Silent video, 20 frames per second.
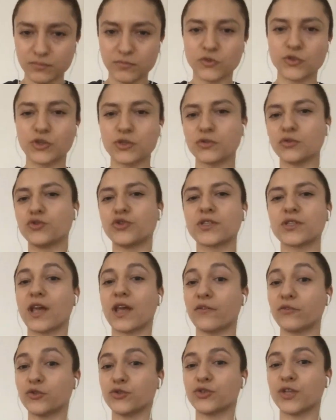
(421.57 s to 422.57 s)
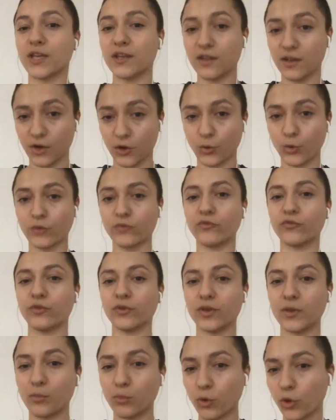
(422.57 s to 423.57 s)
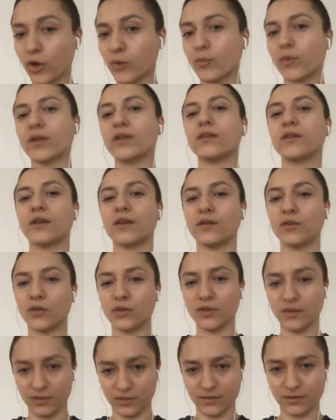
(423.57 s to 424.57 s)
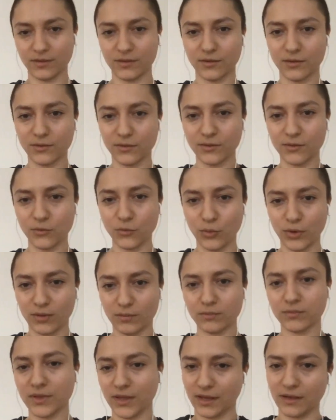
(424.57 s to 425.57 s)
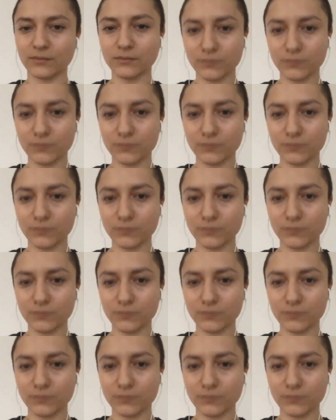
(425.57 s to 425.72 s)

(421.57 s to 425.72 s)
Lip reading: You just have to take care of deployment and yeah.